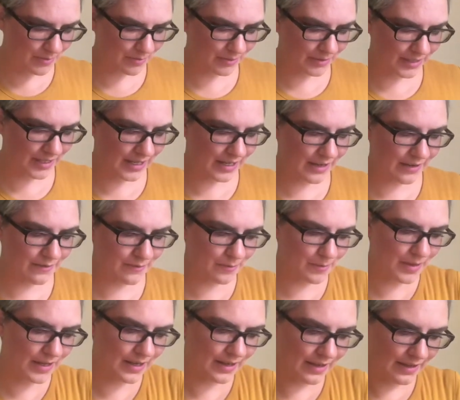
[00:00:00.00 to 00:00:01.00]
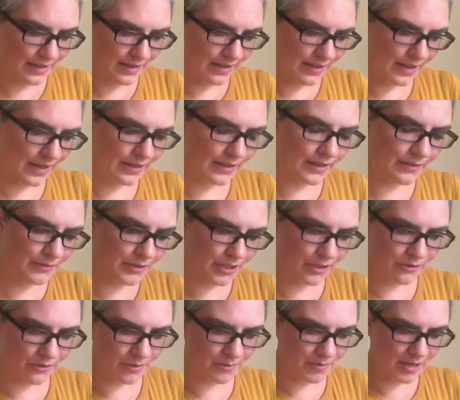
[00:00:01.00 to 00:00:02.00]
people think of, but I love to
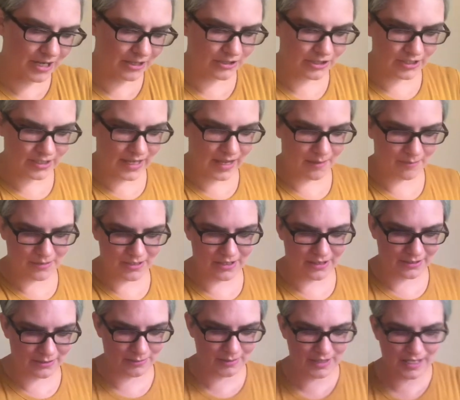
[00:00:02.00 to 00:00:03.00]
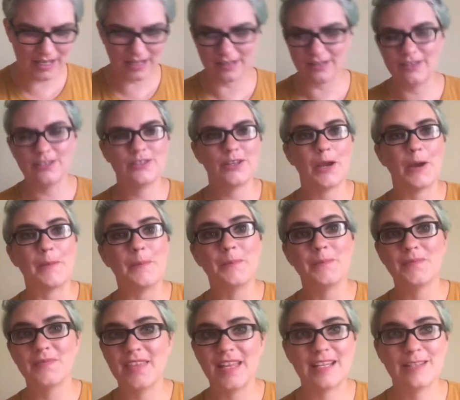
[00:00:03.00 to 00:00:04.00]
do obnoxious camp songs with kids, so
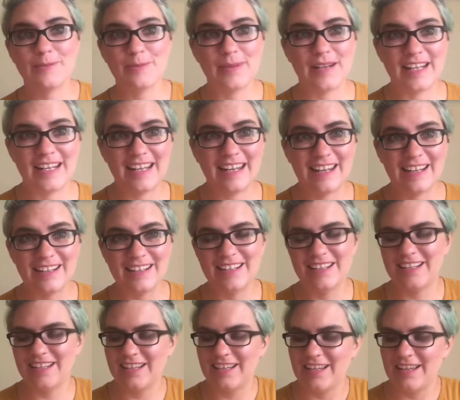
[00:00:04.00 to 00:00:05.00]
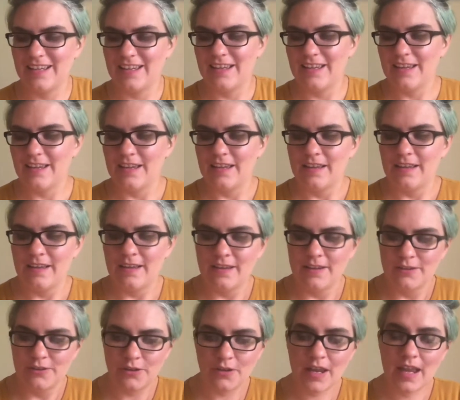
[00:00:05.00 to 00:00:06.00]
that's what I did.
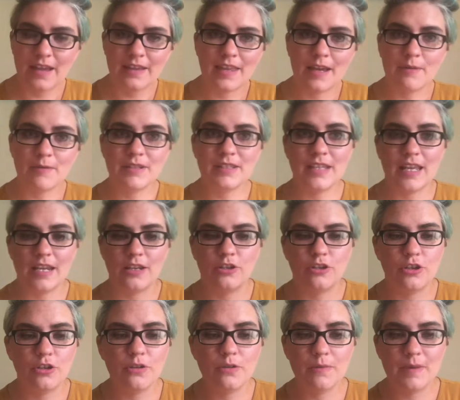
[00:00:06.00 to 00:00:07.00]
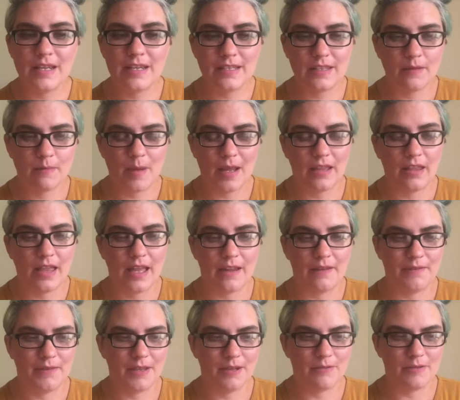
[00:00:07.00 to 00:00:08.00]
So yeah, that was like 2 weeks of my
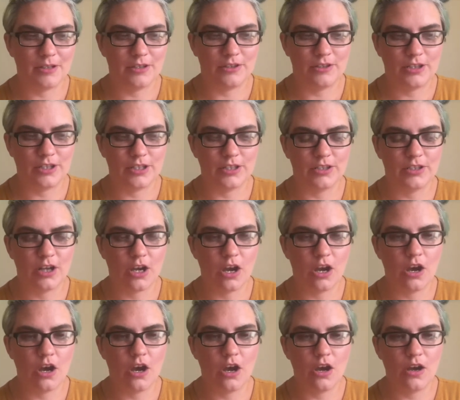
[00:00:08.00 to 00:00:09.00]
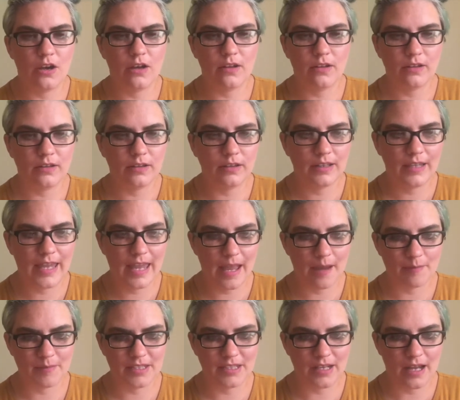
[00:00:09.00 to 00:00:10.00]
life that was just all
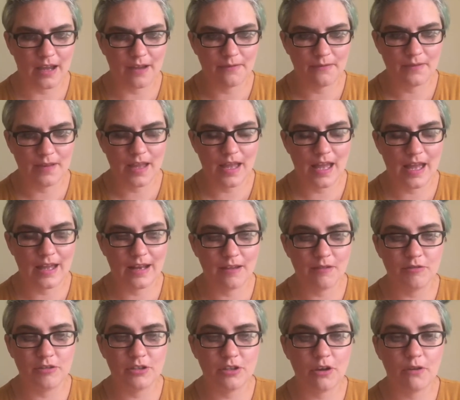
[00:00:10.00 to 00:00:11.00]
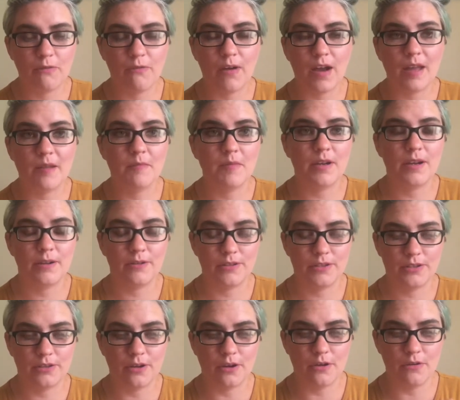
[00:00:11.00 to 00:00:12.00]
camp stuff, and it was so fun. I
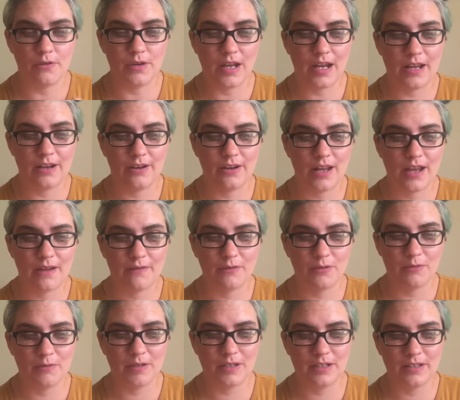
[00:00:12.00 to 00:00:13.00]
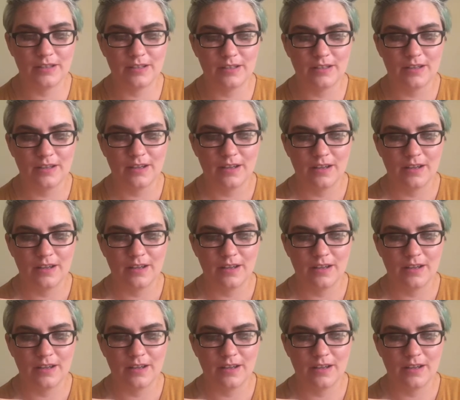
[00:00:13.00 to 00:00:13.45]
was so tired afterwards.